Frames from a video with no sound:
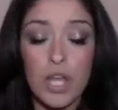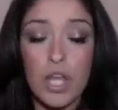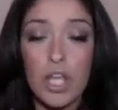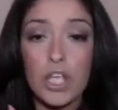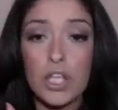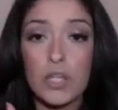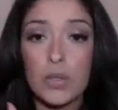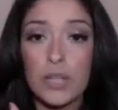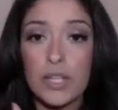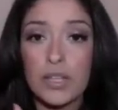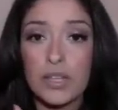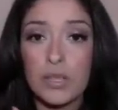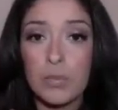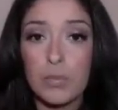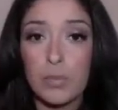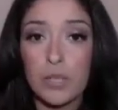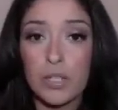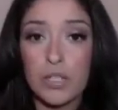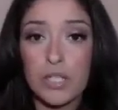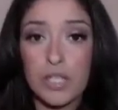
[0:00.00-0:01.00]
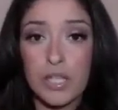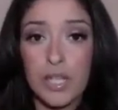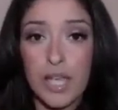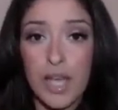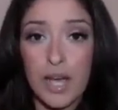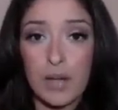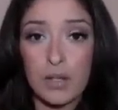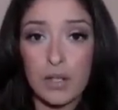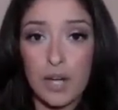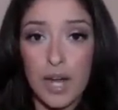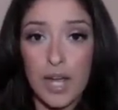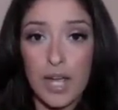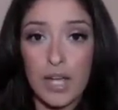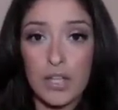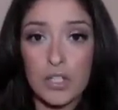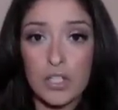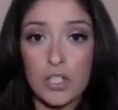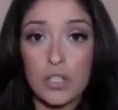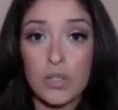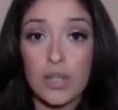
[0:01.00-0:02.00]
you let them burn to the outer
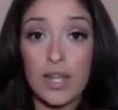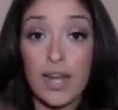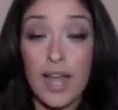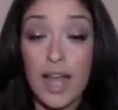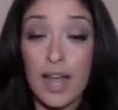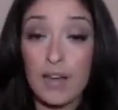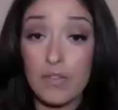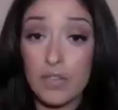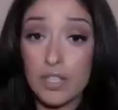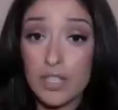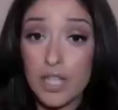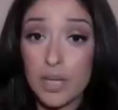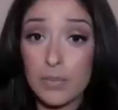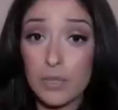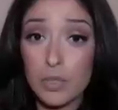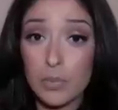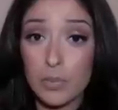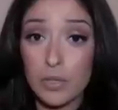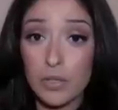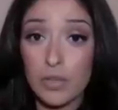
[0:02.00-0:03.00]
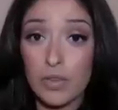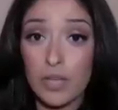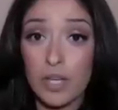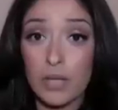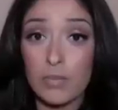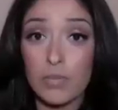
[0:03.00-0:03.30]
edge, so that every time you burn them,